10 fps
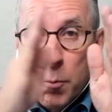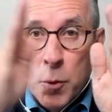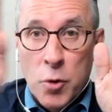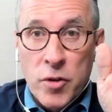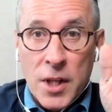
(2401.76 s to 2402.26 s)

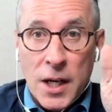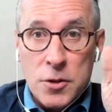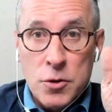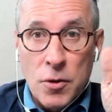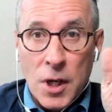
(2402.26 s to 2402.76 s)
moving
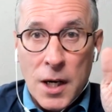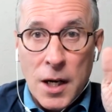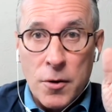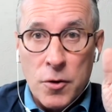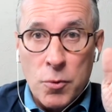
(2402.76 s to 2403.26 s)
that to the
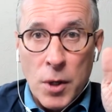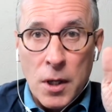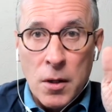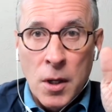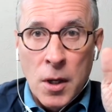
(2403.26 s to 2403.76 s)
cloud as
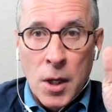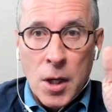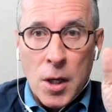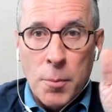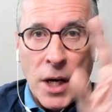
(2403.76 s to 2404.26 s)
well.
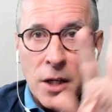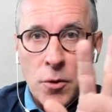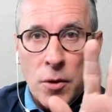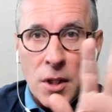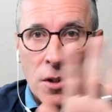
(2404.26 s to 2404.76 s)
And by
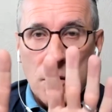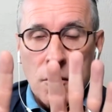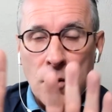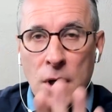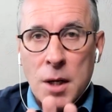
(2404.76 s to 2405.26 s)
doing that,
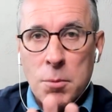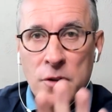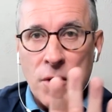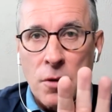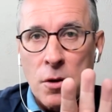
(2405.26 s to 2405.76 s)

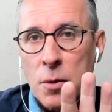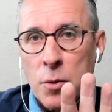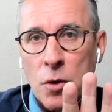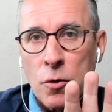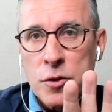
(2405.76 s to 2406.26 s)
enabling something that
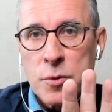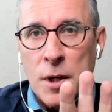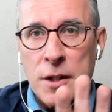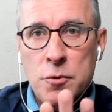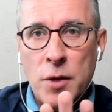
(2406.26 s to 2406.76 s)
we call
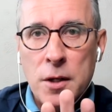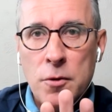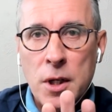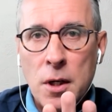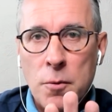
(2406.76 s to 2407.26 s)
split
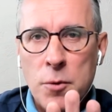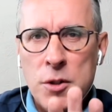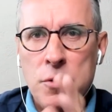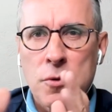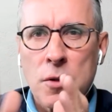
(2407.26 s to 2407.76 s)
rendering,
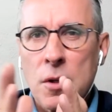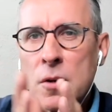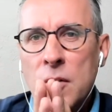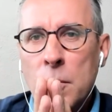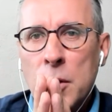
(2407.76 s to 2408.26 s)
which is, in
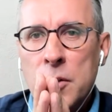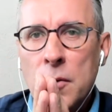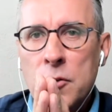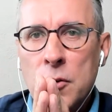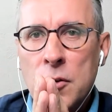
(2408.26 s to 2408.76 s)
the simple
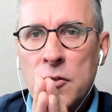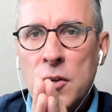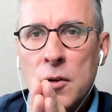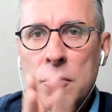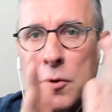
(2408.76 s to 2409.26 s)
terms, you can
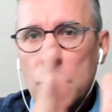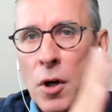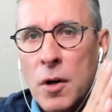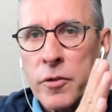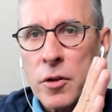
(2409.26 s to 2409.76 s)
say you do
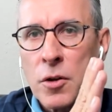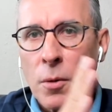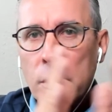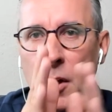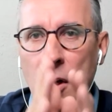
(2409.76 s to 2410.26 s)
half the
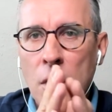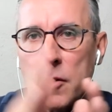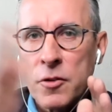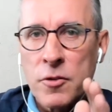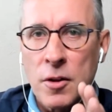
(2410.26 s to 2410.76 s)
job in the
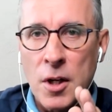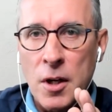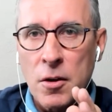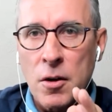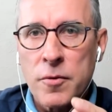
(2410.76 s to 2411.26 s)
glasses and the
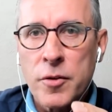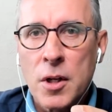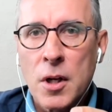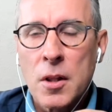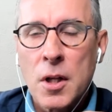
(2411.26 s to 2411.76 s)
other half
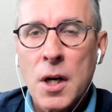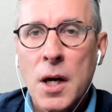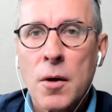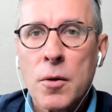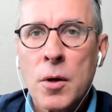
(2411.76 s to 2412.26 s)
in the
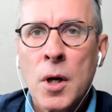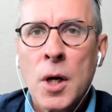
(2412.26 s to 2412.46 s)
cloud.